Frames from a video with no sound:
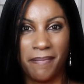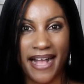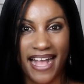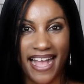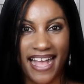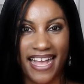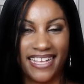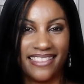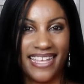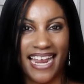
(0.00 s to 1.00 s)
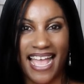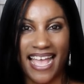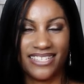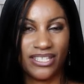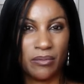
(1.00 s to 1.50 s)
bag that
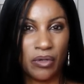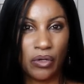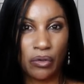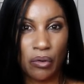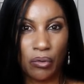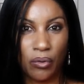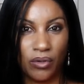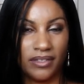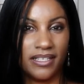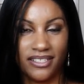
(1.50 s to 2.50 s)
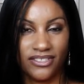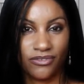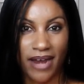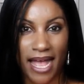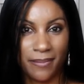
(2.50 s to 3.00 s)
has some gold
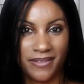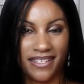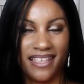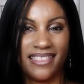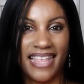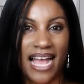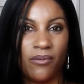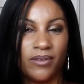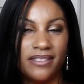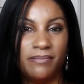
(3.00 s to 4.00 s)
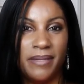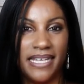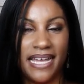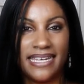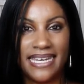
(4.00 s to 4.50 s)
straps. That would
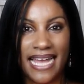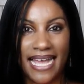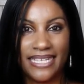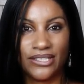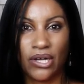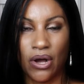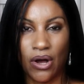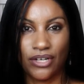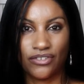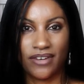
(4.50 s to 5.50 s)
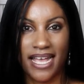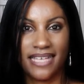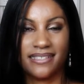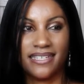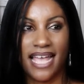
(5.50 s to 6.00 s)
be a nice
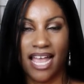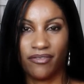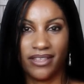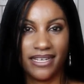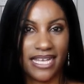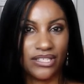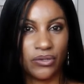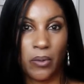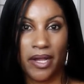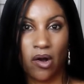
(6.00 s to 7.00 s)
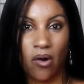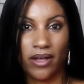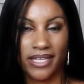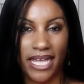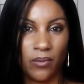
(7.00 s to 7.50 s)
contrast to everything that's going
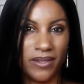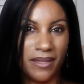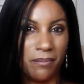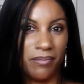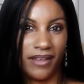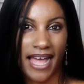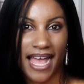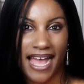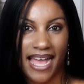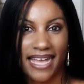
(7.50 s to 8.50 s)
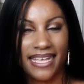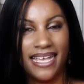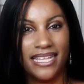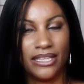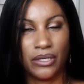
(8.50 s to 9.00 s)
on there with the black,
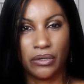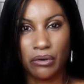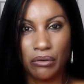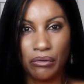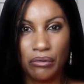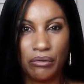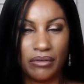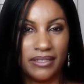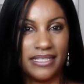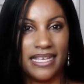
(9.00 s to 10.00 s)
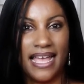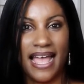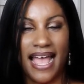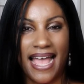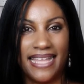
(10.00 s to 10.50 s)
the gold,
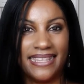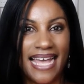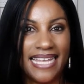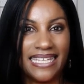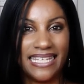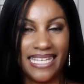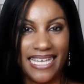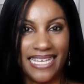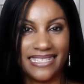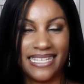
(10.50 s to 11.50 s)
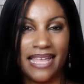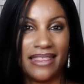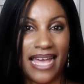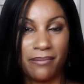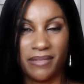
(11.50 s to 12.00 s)
and that lace,
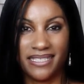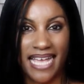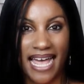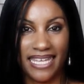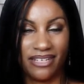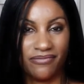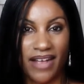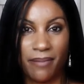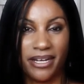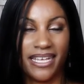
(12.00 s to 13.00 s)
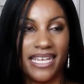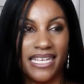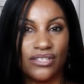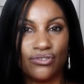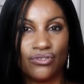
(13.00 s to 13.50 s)
that metallic fabric. It
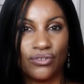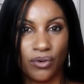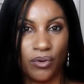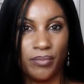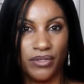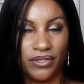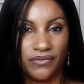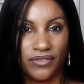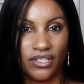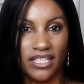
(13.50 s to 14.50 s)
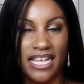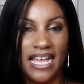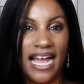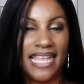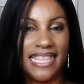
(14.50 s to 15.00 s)
is so beautiful.
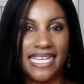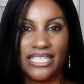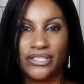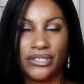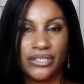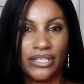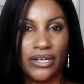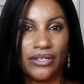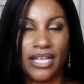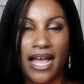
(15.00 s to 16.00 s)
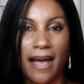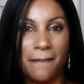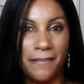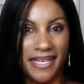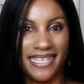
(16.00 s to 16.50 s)
I think it turned out
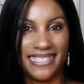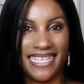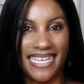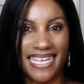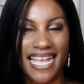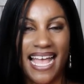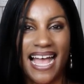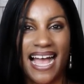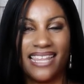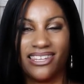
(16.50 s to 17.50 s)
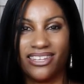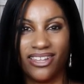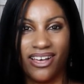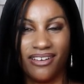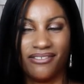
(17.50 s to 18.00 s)
amazing. I
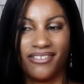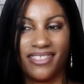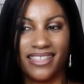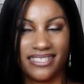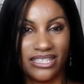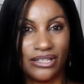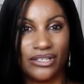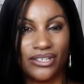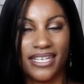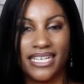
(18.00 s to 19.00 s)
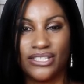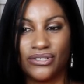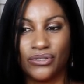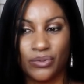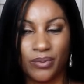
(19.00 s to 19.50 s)
love this look. It's
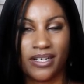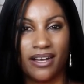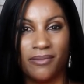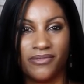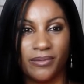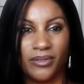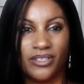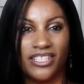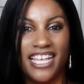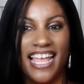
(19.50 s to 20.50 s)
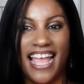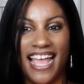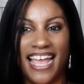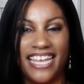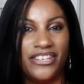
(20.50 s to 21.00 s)
super comfortable,
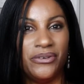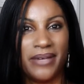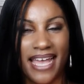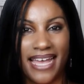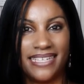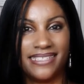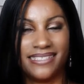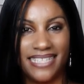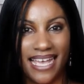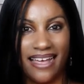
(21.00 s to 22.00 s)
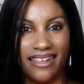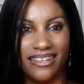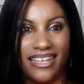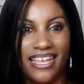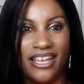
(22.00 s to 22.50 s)
and you can't
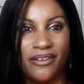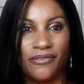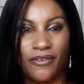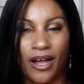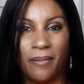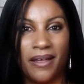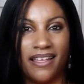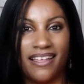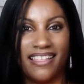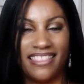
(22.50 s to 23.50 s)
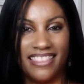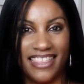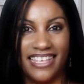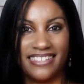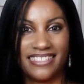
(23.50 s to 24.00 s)
tell from
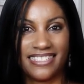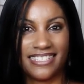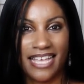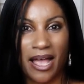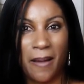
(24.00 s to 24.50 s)
this